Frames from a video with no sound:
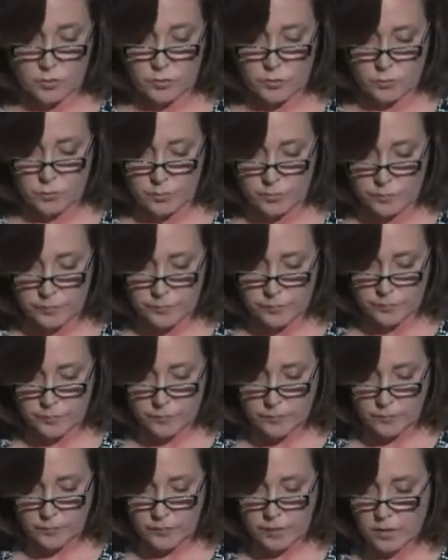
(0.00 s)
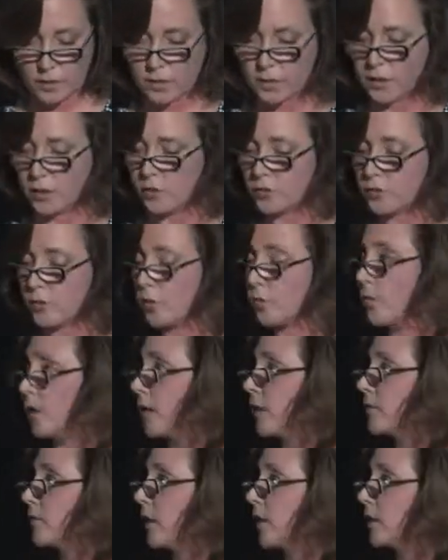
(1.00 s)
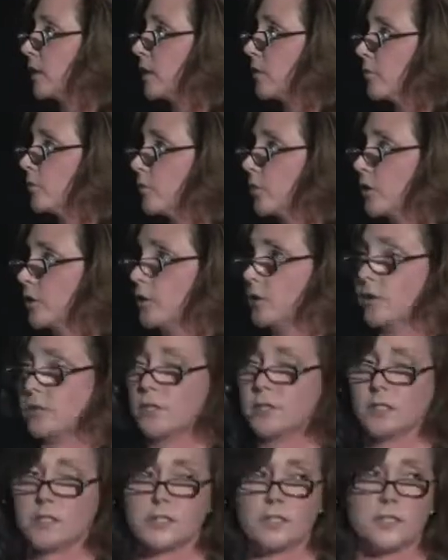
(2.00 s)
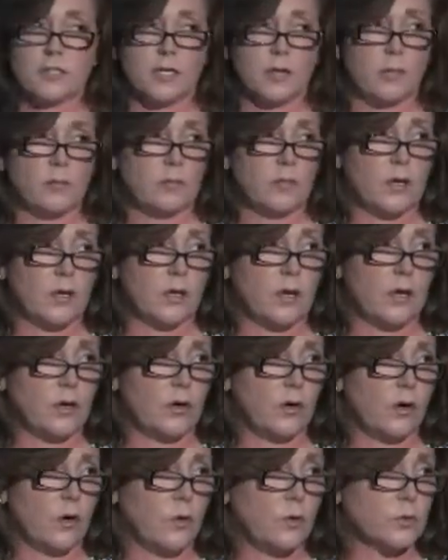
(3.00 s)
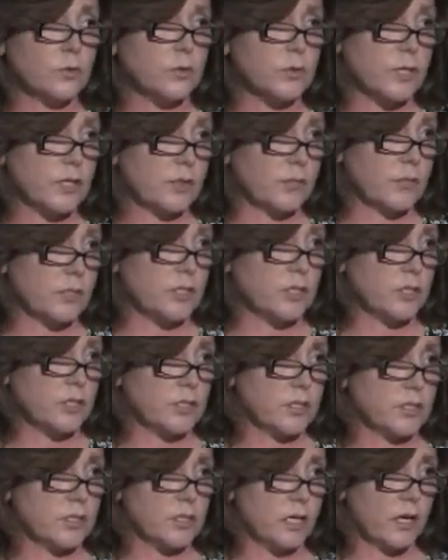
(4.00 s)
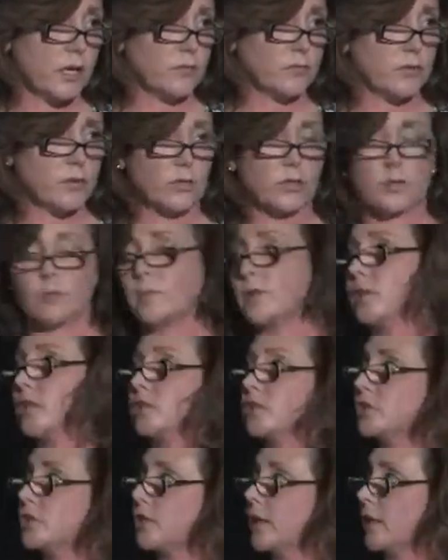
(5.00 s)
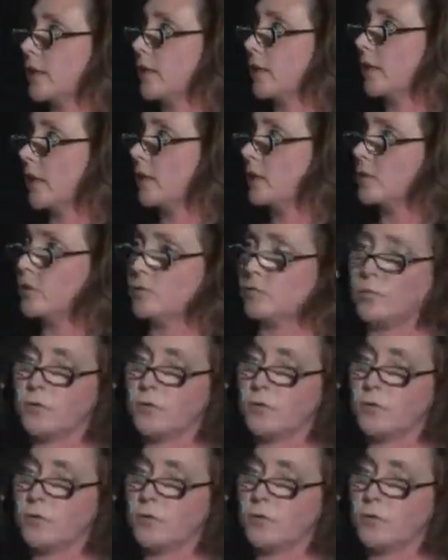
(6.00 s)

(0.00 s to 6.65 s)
School. So what I've got here for you are just some older images of the Hermitage, yet again,